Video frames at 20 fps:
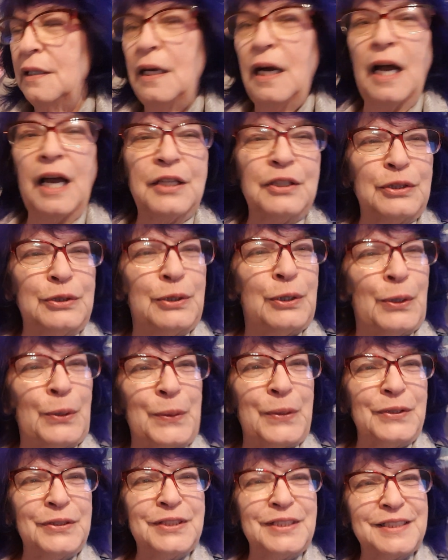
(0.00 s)
I don't
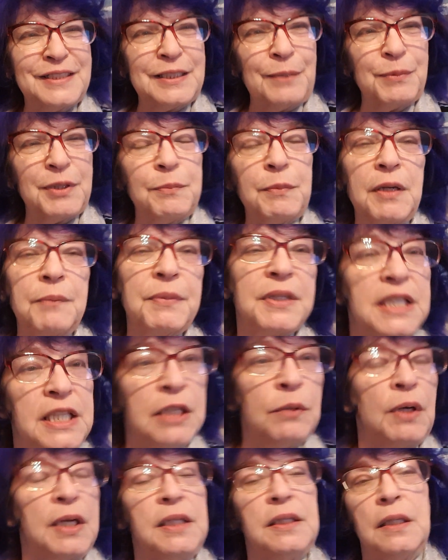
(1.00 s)
know, there's just something about, but
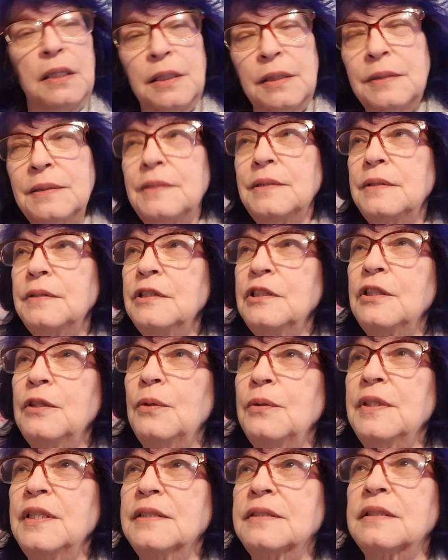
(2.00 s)
anyway,
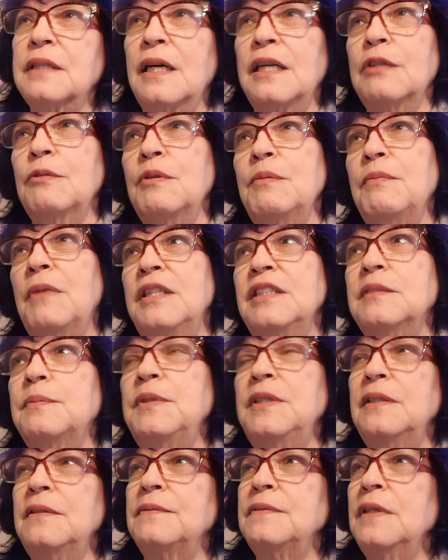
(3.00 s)
this kind of reminds
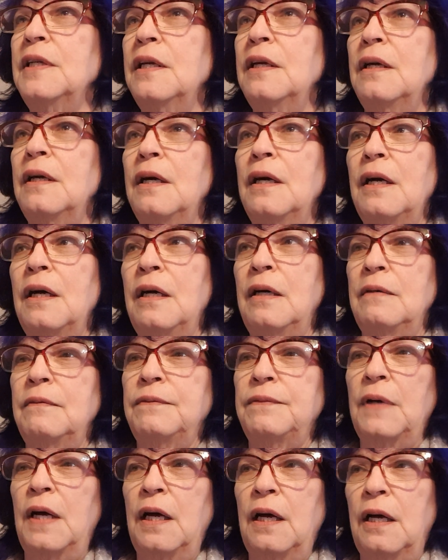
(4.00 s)
me of
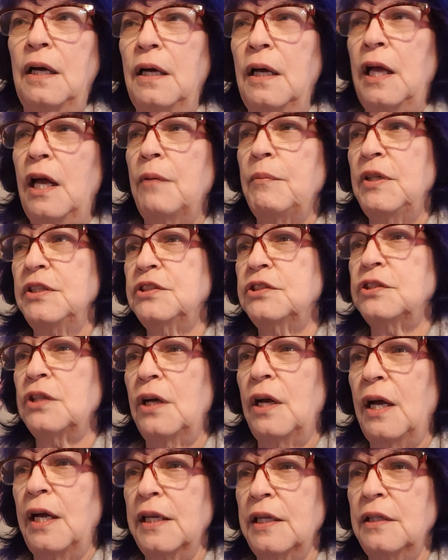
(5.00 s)
how much
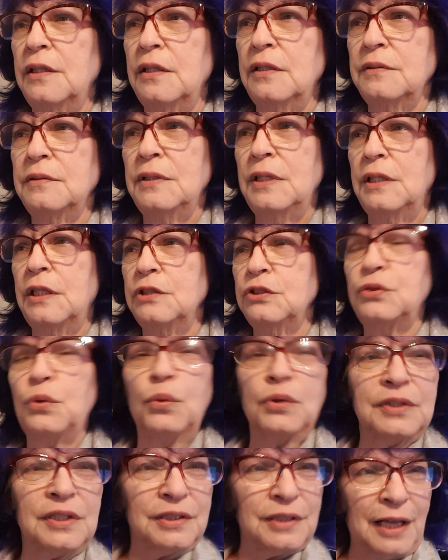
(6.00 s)
I
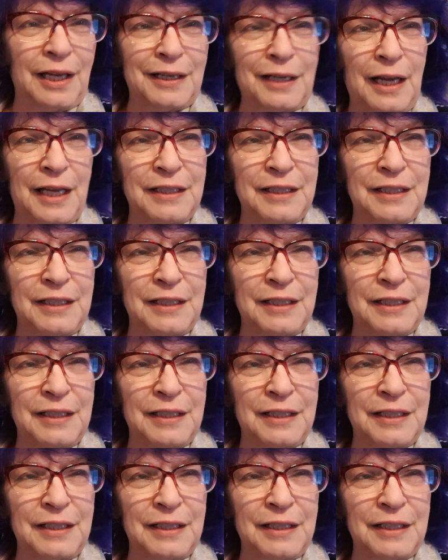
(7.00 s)
adored a lot.